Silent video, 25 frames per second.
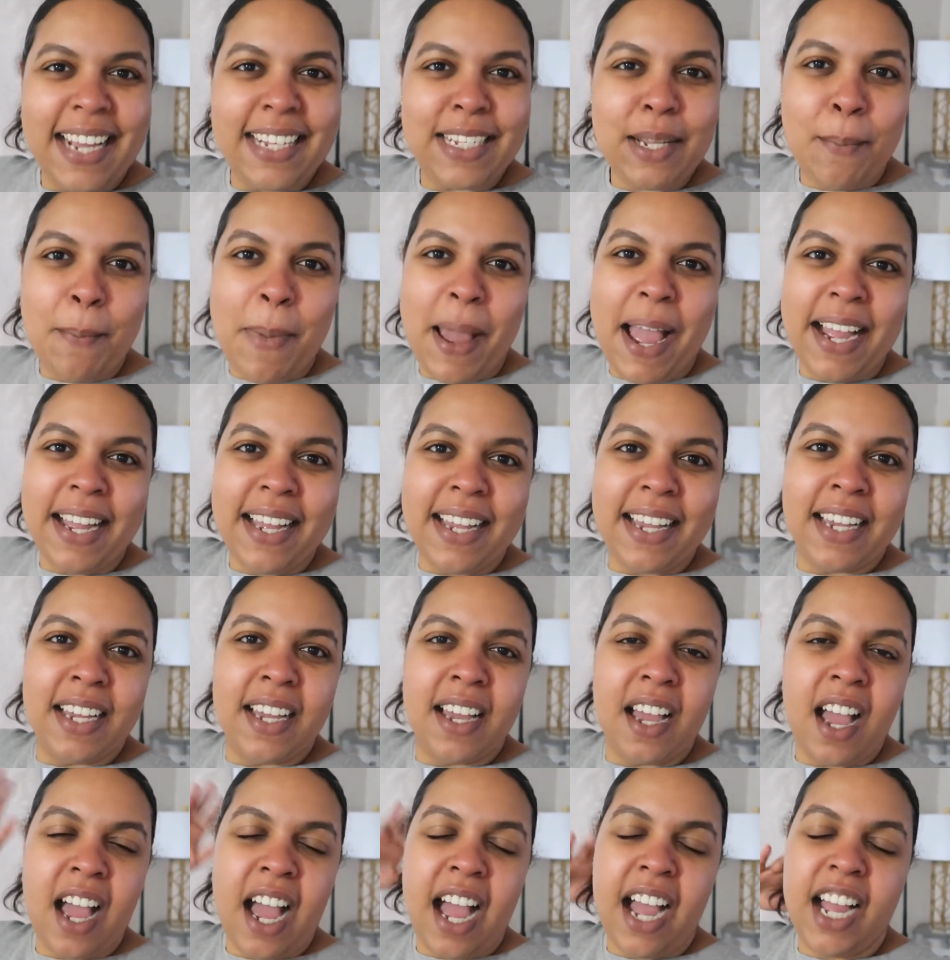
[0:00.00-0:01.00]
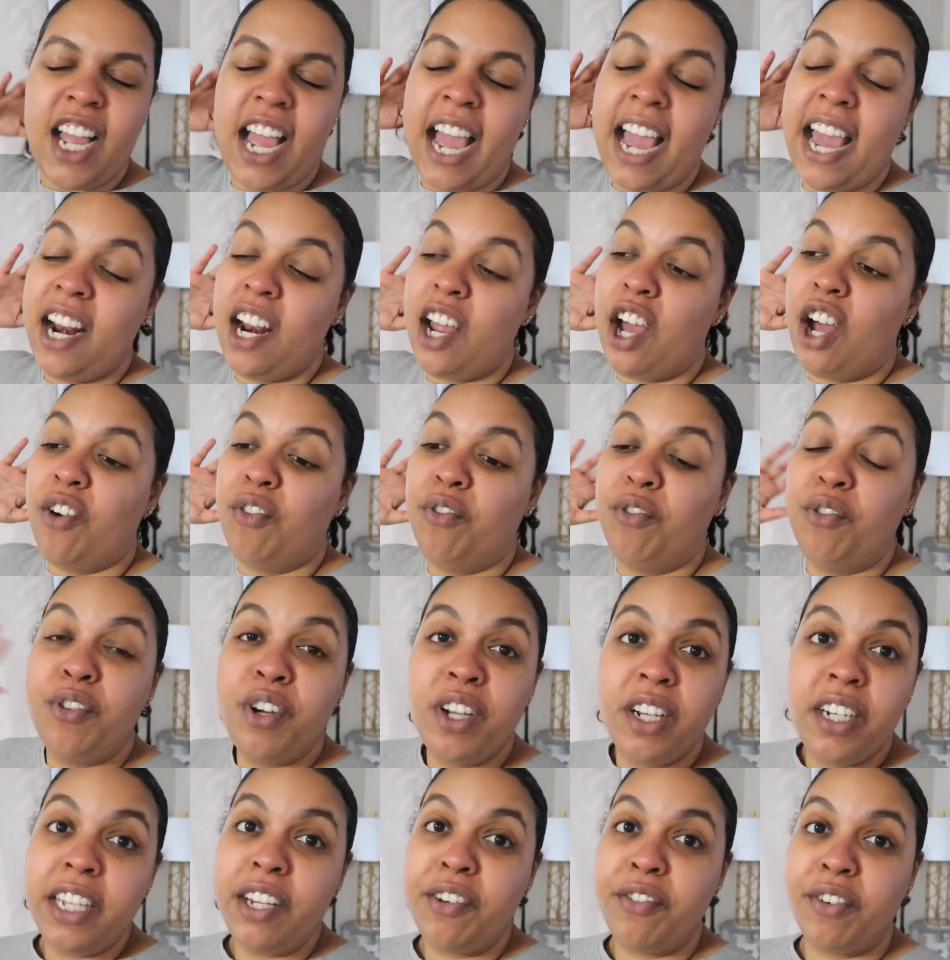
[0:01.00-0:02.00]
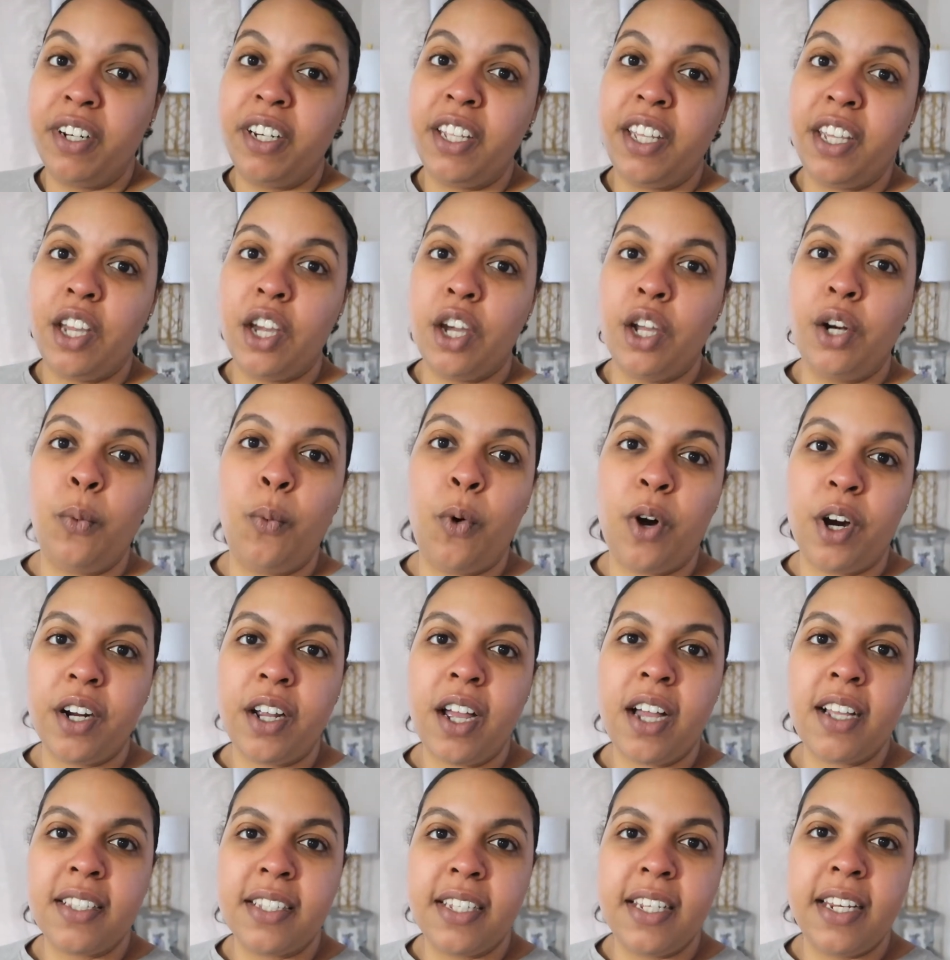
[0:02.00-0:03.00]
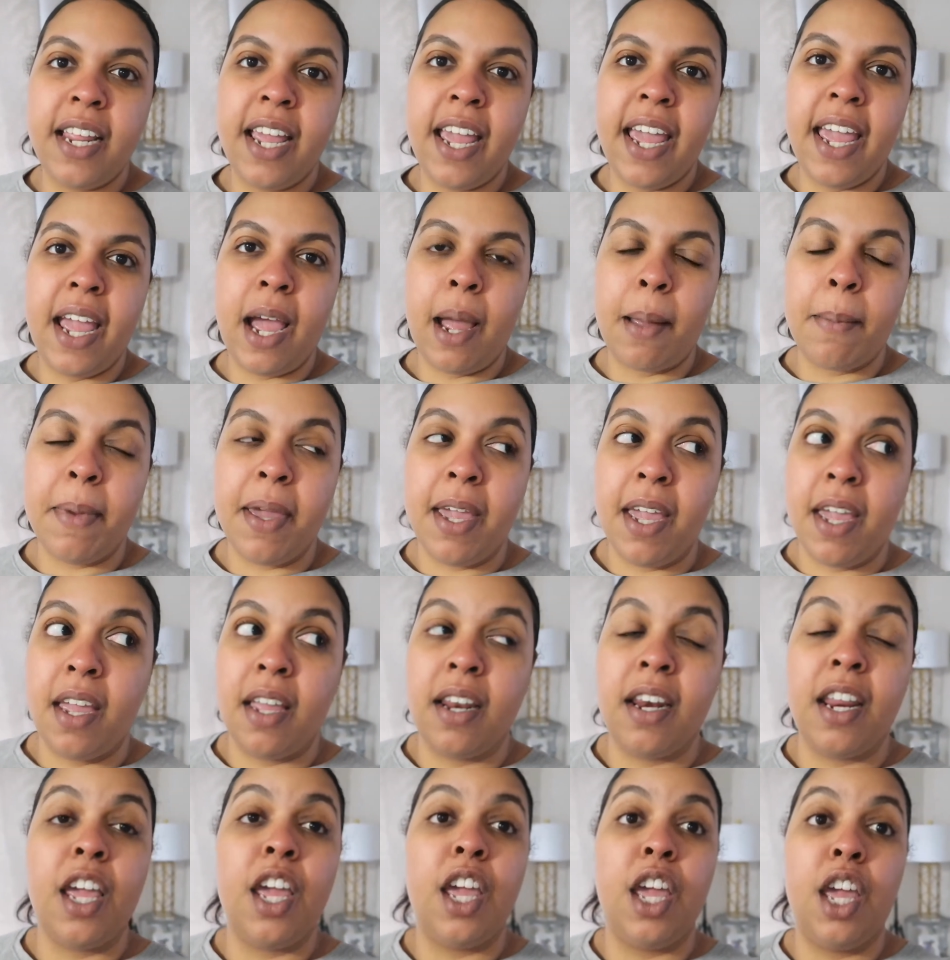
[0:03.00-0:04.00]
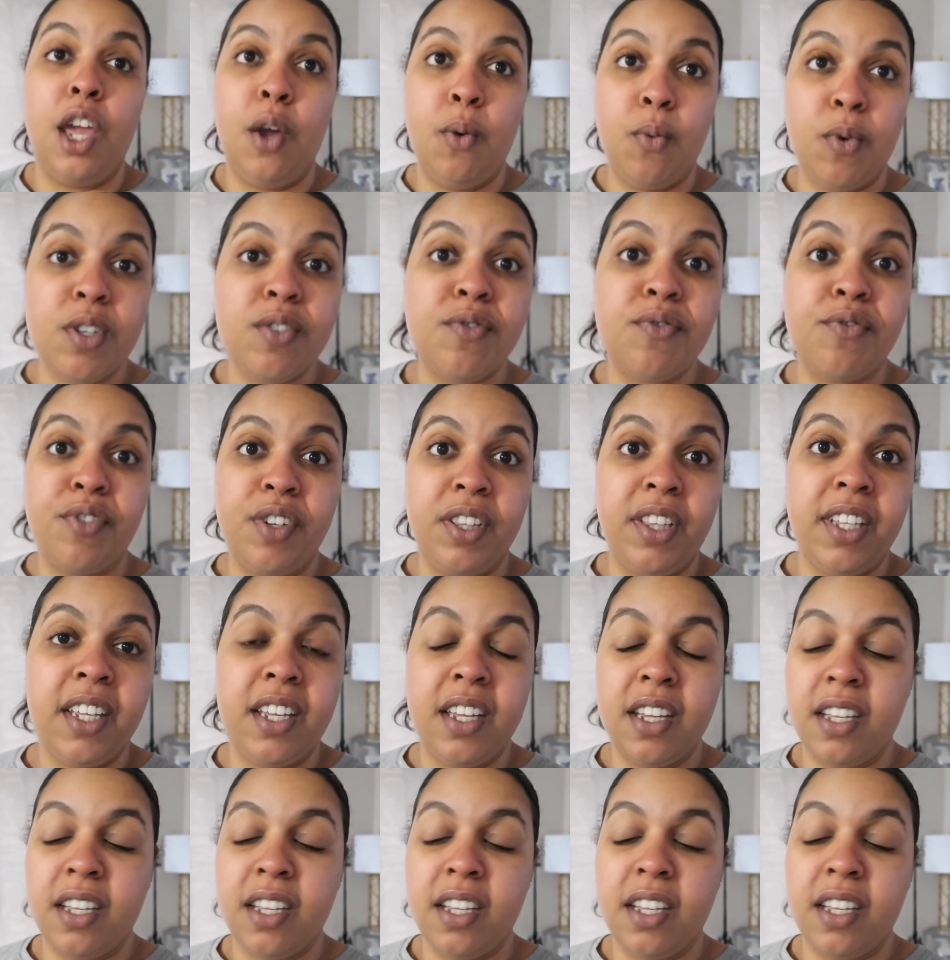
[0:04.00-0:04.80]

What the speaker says: I'm back. I had a really good workout today. I mean, it was really